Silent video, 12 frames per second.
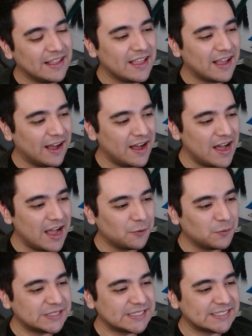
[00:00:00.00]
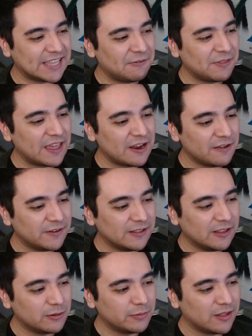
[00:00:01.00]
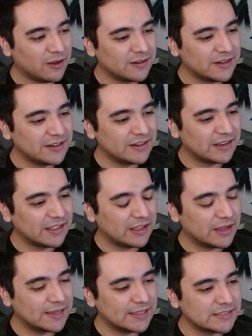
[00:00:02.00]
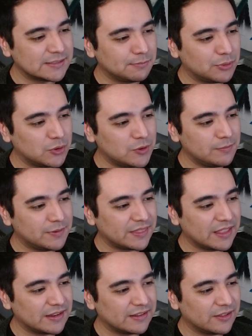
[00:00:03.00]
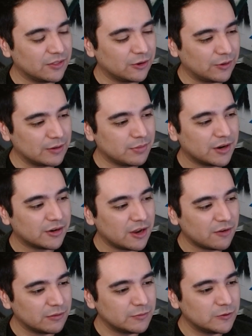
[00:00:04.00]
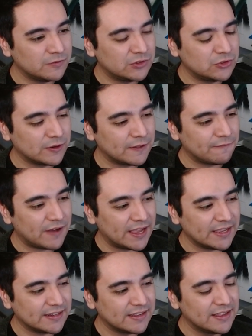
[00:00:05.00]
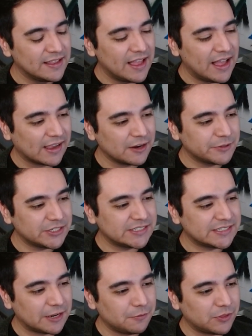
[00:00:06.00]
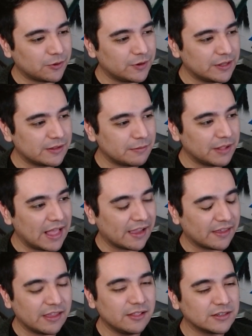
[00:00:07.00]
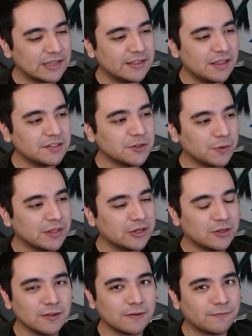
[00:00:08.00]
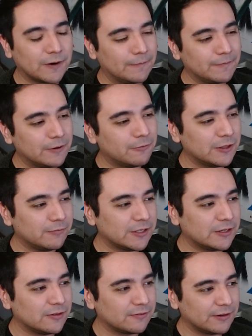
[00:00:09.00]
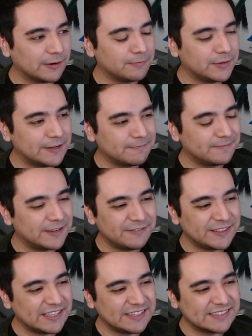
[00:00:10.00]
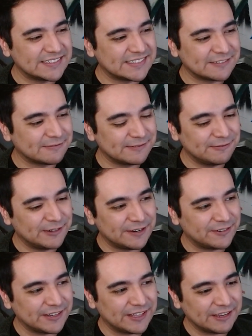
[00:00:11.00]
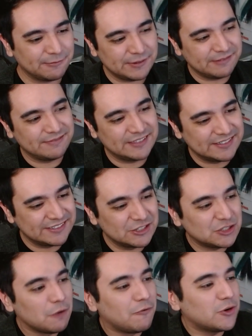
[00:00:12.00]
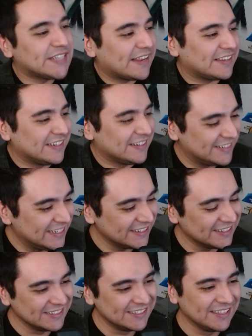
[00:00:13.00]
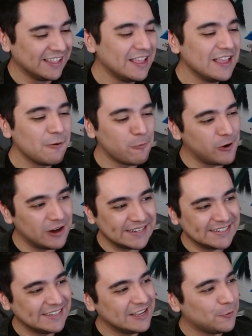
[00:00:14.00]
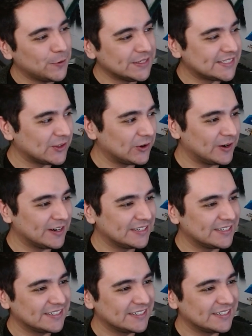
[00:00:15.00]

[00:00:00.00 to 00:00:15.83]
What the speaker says: I wish he stayed with that outfit a little bit longer against Boo, but then the green part got removed during the fight. I kind of wish he stayed with the green and the black. It's a really good look for him. A really, really good look for him. But everything else is just whatever. Like, I mean, there's no voice acting. one star.